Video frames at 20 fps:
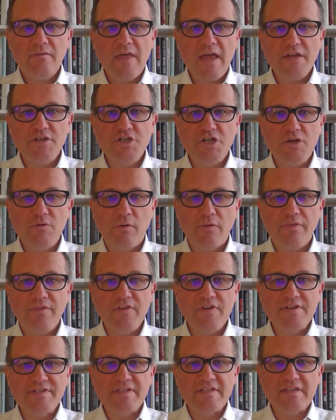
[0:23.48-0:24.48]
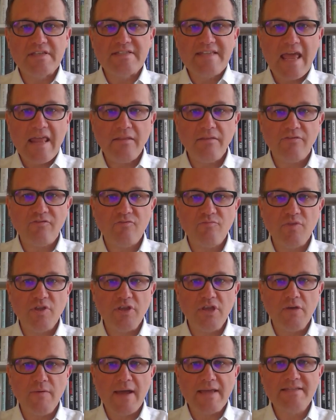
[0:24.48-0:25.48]
They're due on Thursday the 10th from the
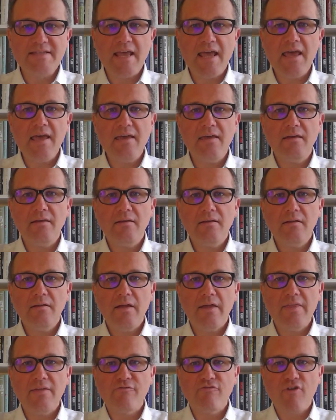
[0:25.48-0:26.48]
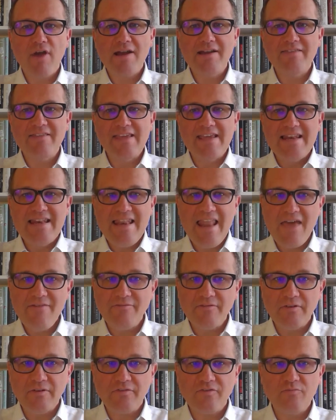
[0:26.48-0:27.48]
USA and then Friday the
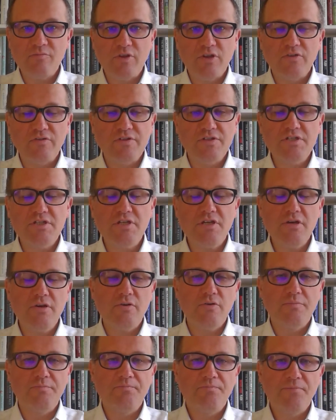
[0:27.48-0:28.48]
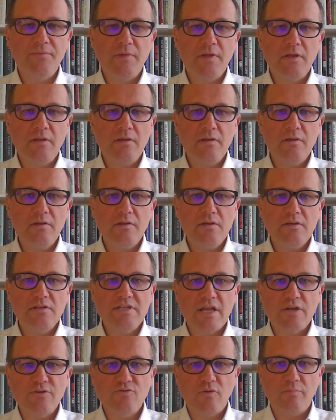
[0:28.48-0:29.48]
11th from the other two.
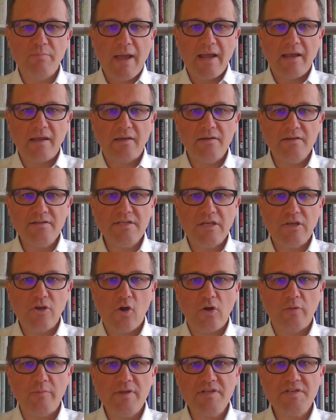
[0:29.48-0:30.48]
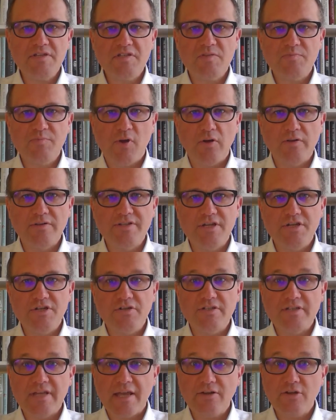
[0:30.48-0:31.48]
Central bankers, economists,
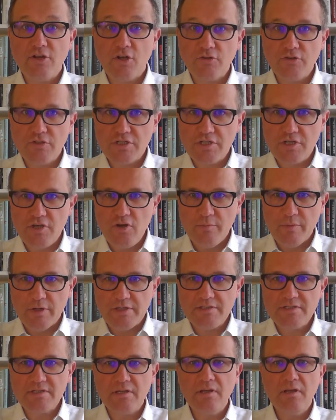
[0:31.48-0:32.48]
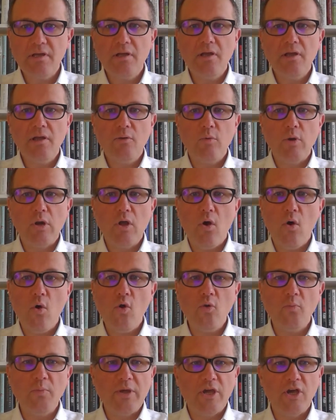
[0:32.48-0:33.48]
politicians and consumers will
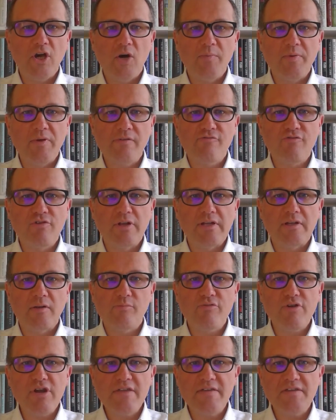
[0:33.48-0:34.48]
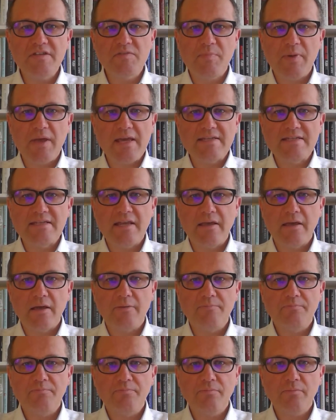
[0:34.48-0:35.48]
all be hoping for a little breathing space
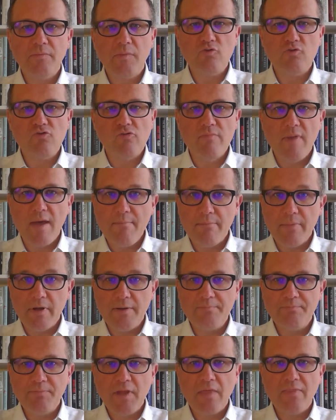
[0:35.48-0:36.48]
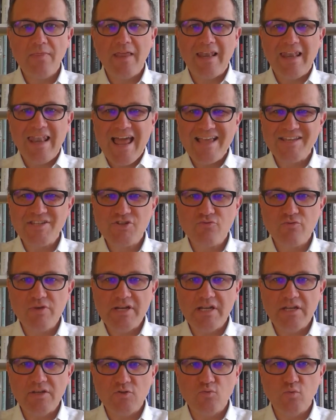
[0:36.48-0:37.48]
here. Remember, the last
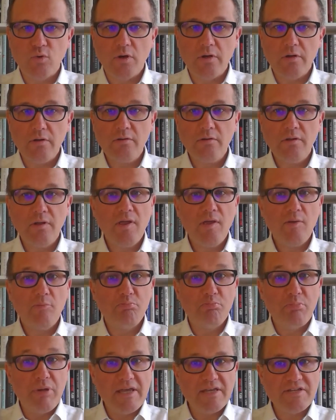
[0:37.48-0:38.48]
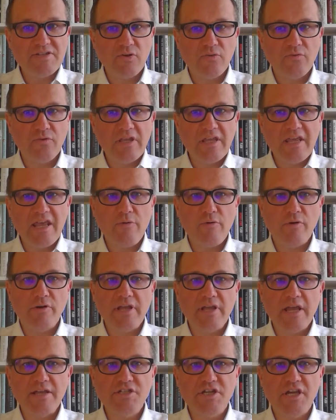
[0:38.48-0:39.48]
readings were, based on the
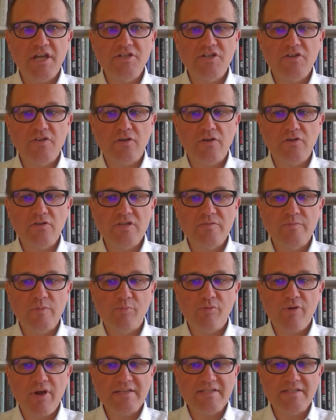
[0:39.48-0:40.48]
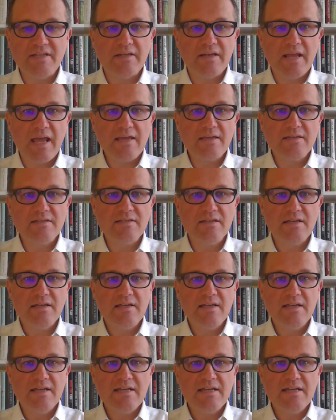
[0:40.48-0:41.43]
year-on-year change in the consumer price index,